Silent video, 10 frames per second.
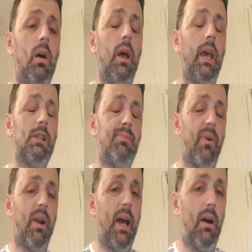is
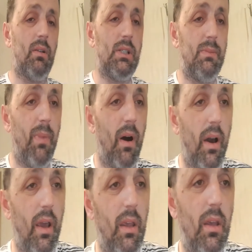pronounced
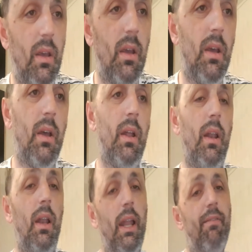by
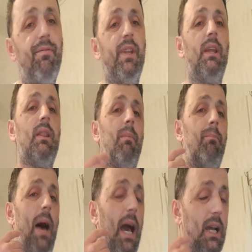lifting the
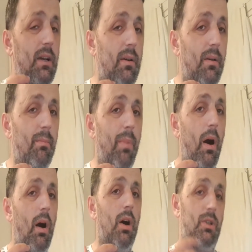back
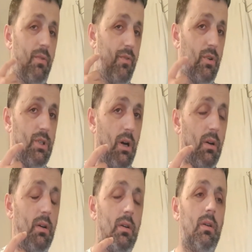part of your
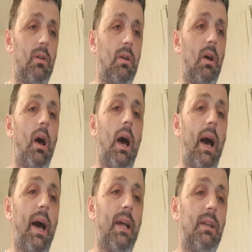tongue
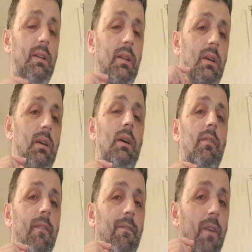and
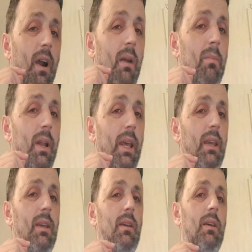
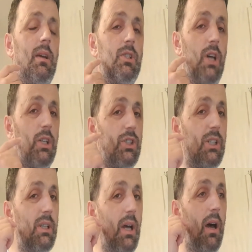firmly
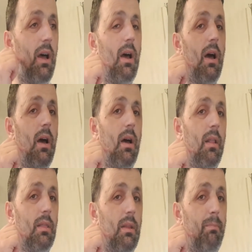touching the
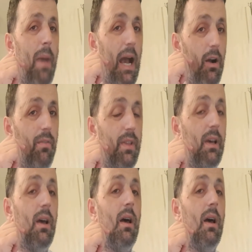back of the